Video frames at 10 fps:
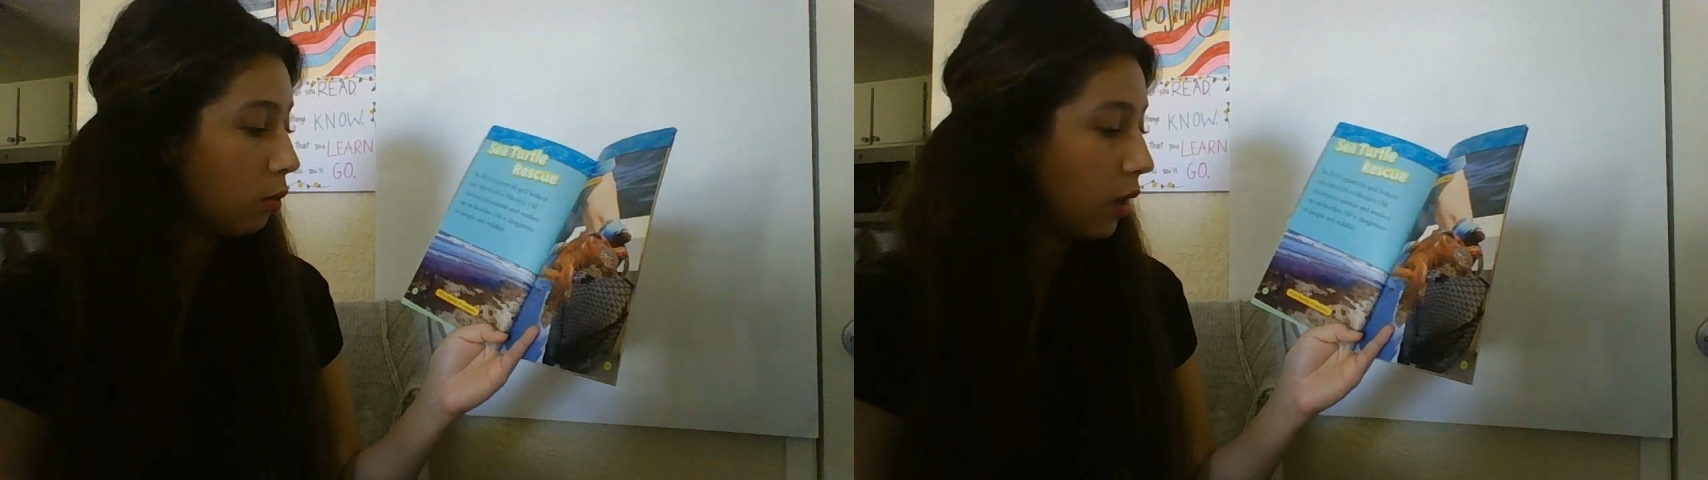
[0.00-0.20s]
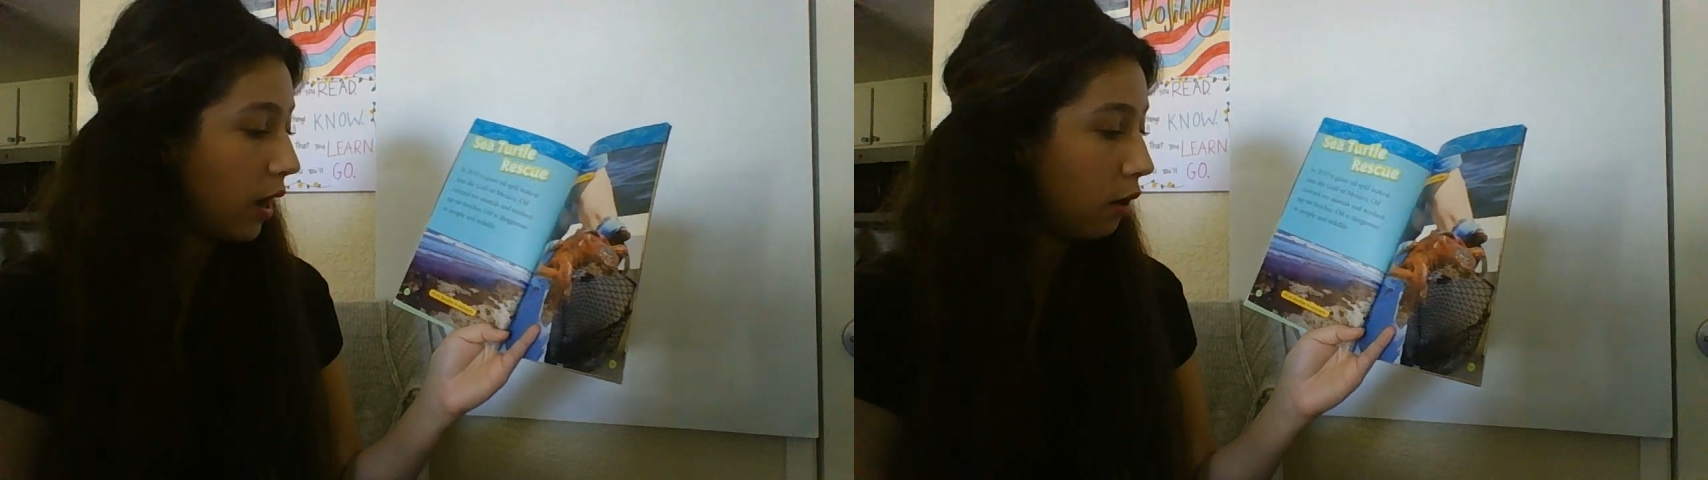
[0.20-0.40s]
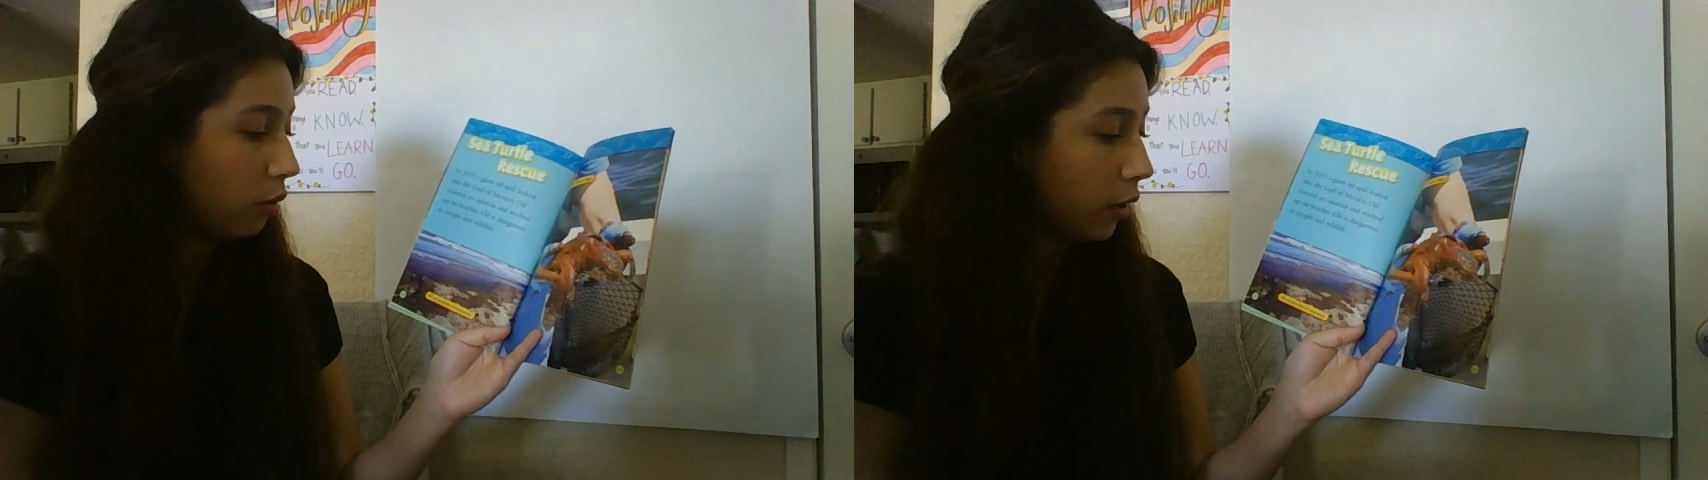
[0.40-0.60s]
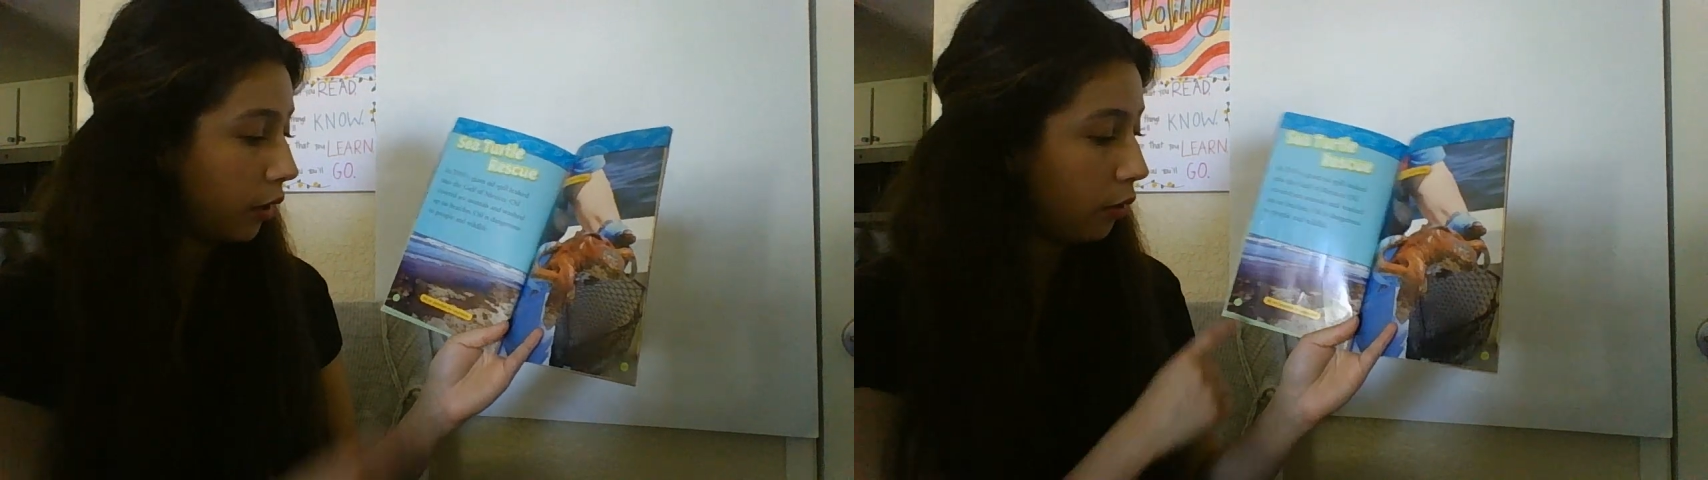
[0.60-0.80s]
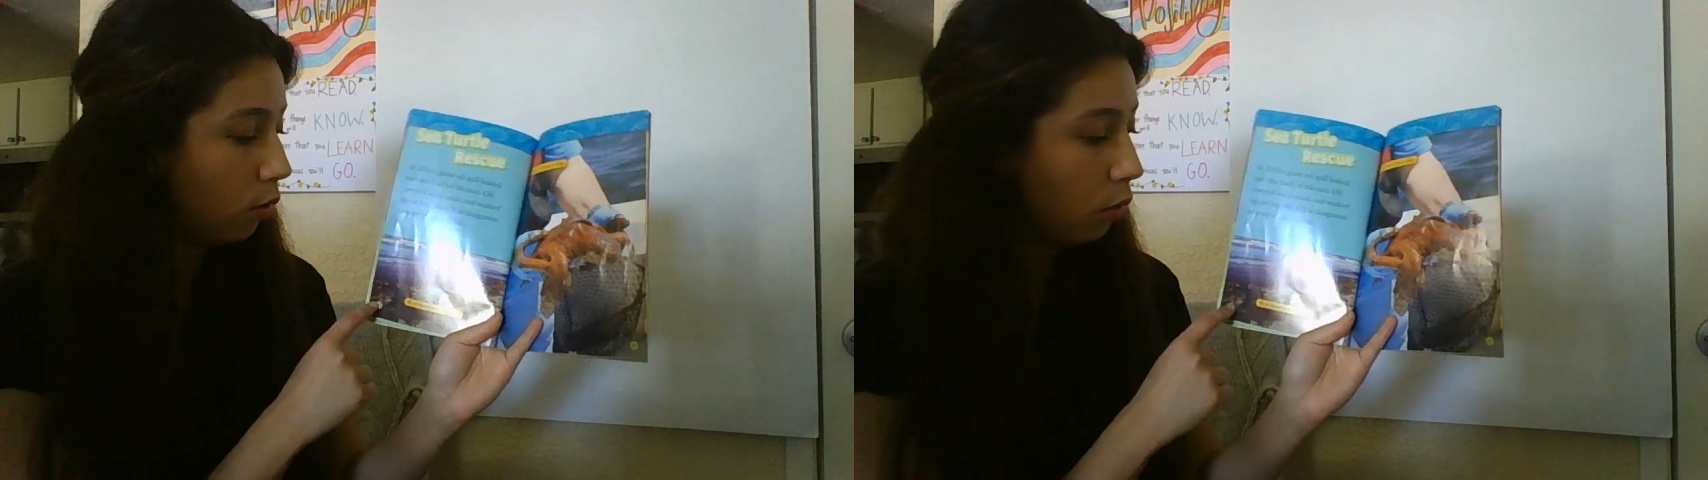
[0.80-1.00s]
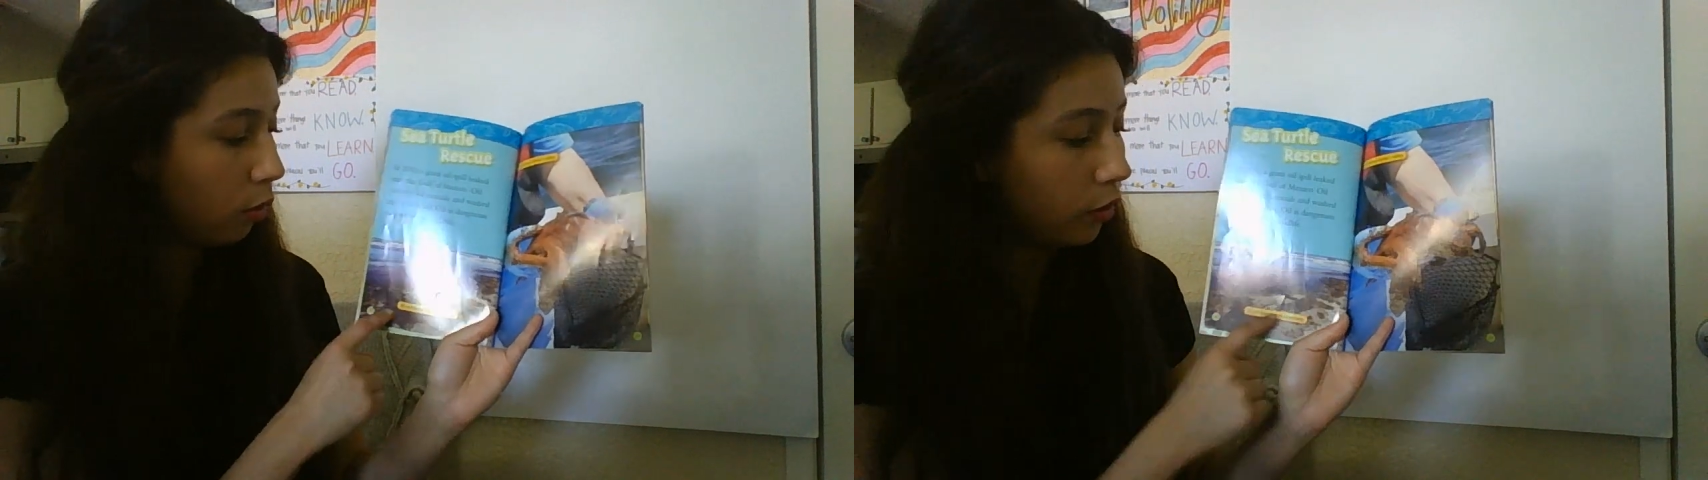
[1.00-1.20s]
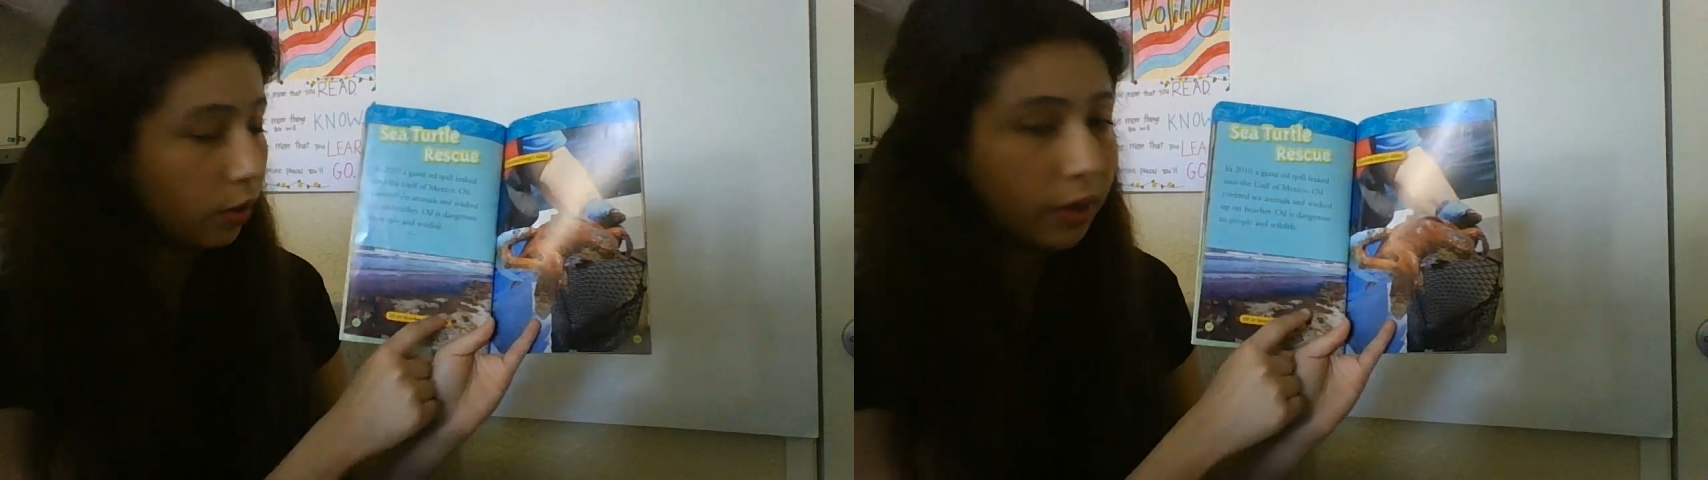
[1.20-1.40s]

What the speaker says: Wow, look at all the oil